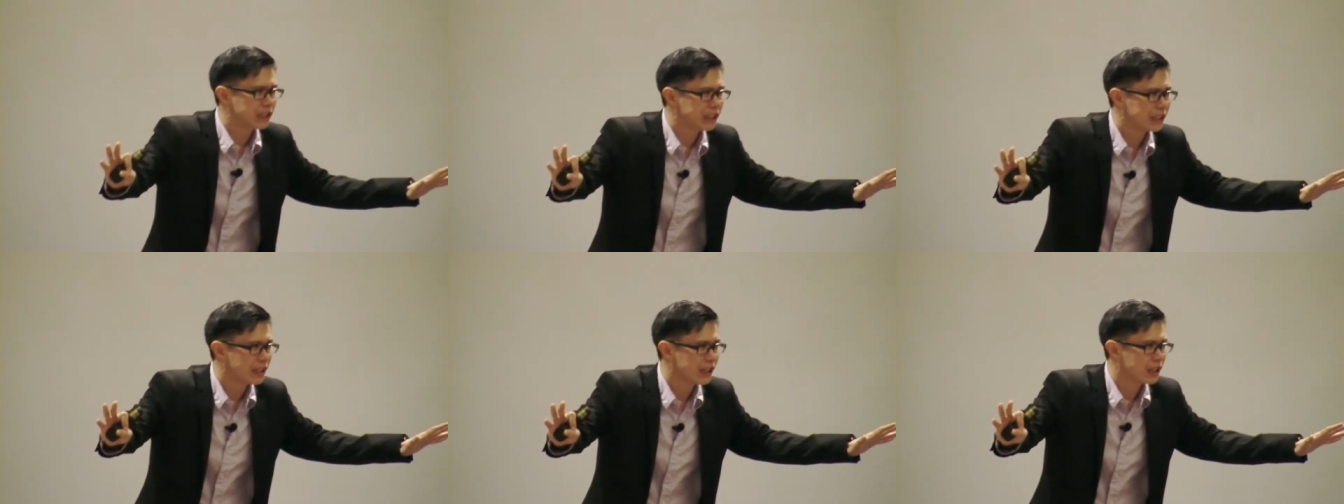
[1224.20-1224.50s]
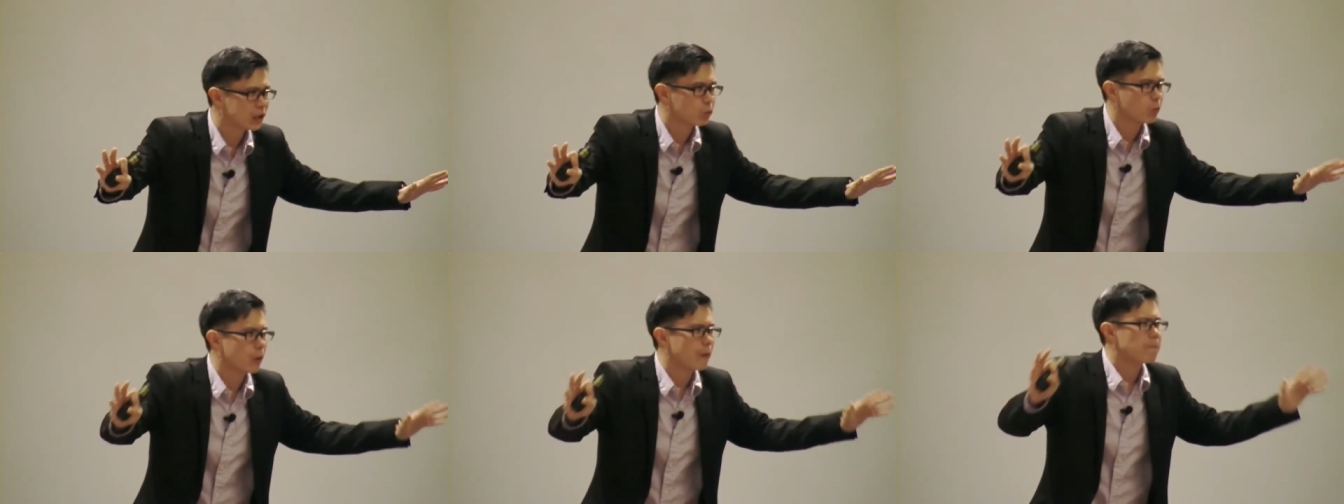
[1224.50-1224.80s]

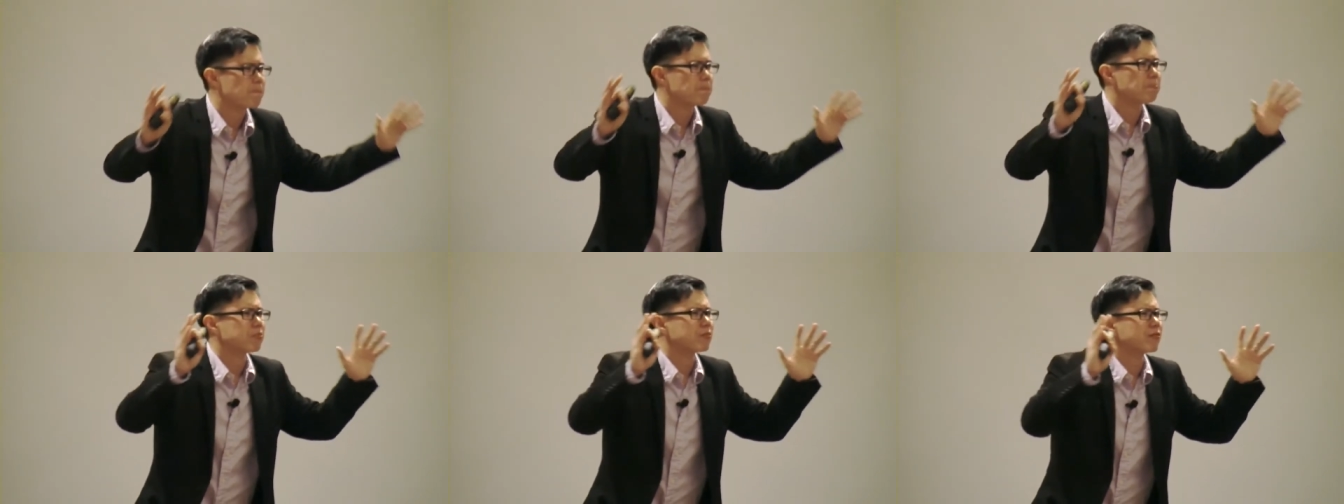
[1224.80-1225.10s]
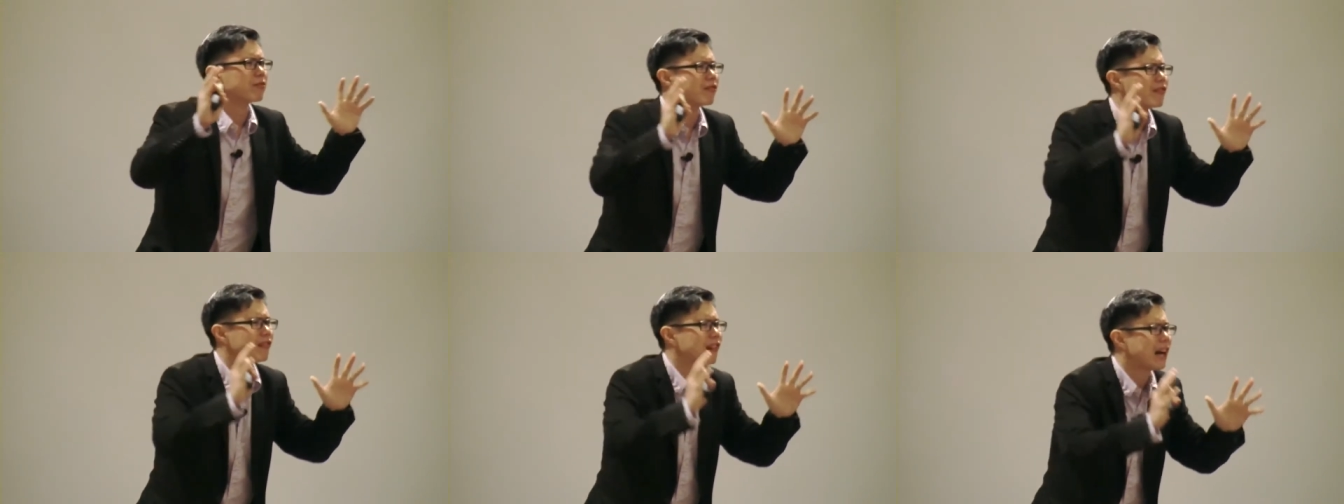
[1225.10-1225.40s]
leaders were
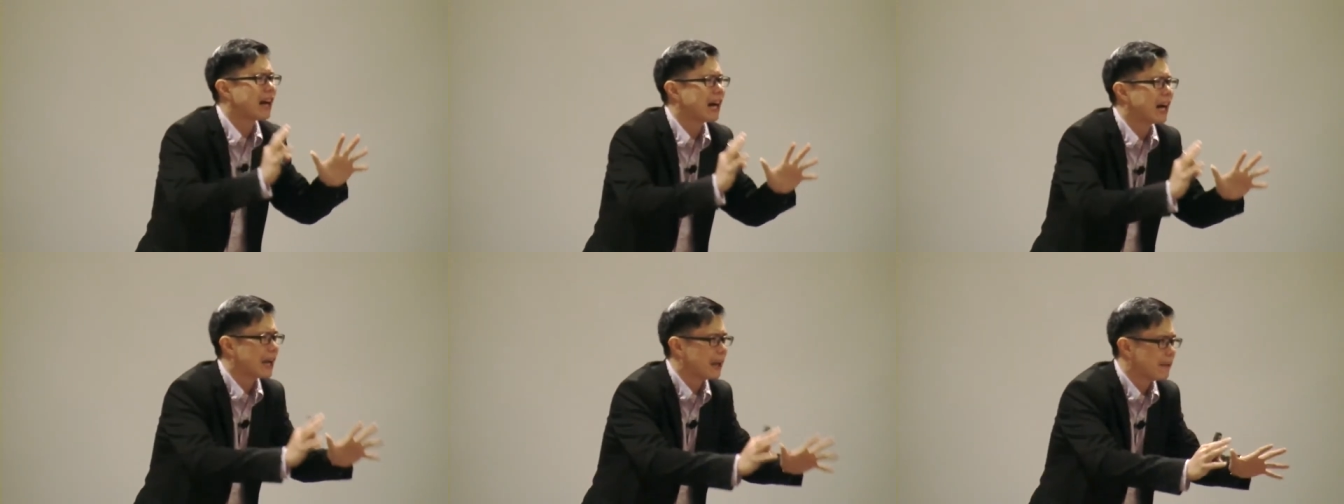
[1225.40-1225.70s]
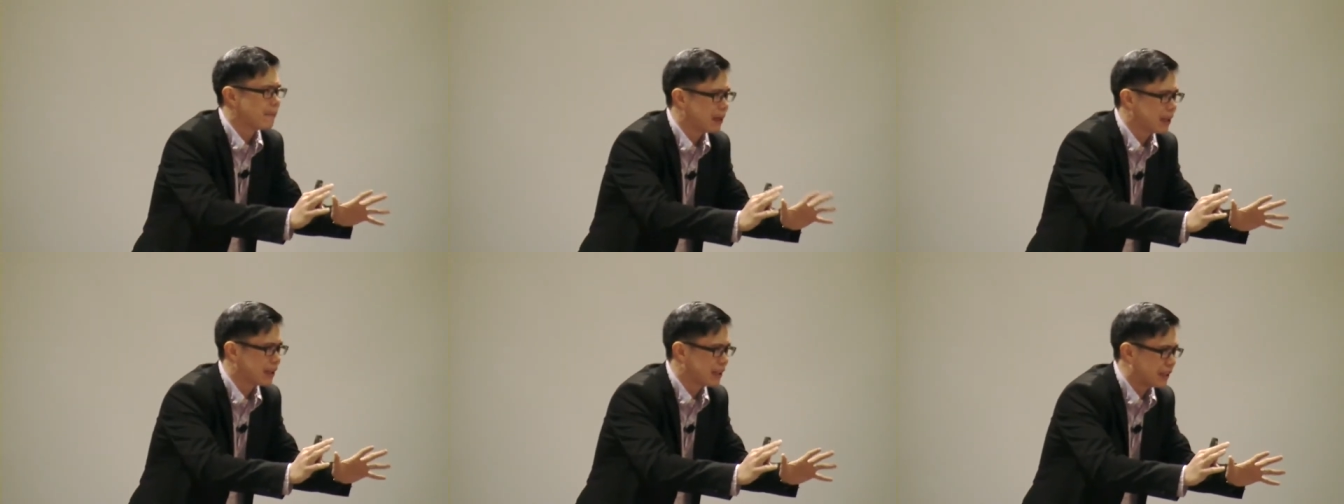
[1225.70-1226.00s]

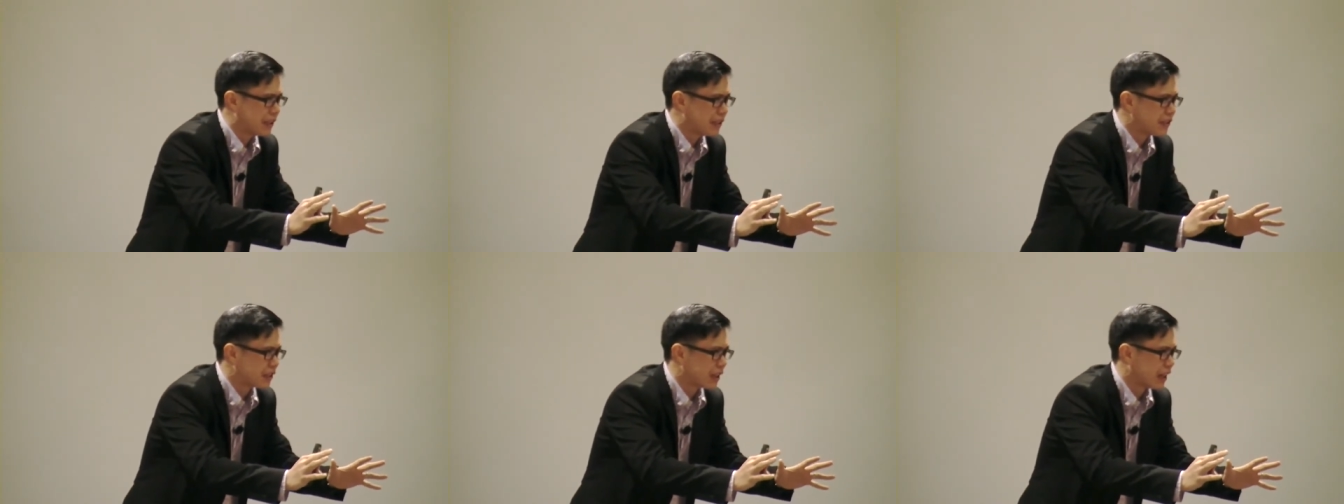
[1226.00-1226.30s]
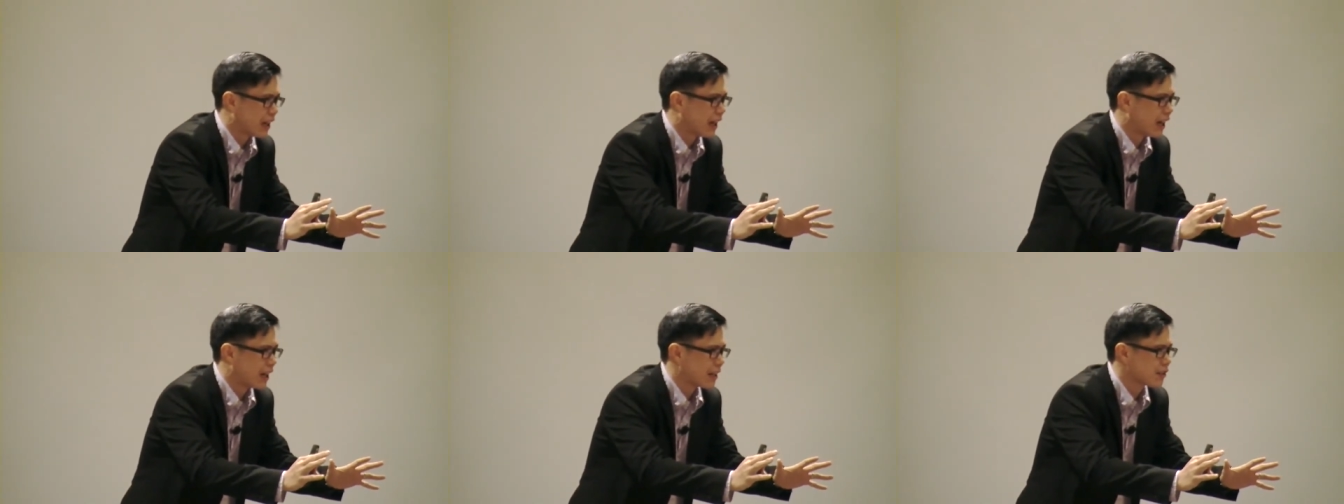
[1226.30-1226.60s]
bribing these
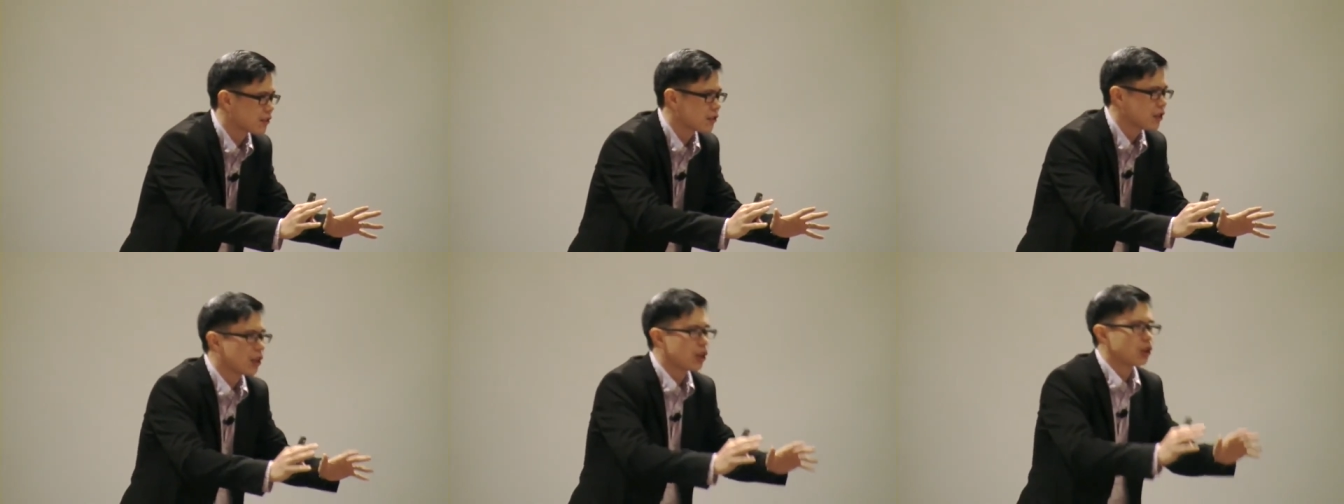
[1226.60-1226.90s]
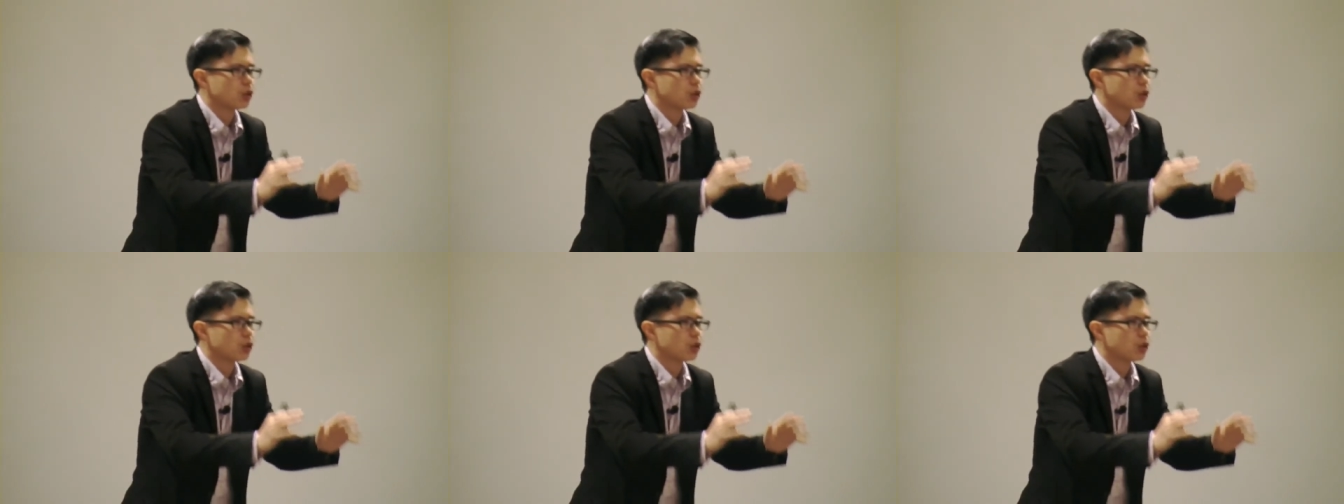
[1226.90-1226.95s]
guards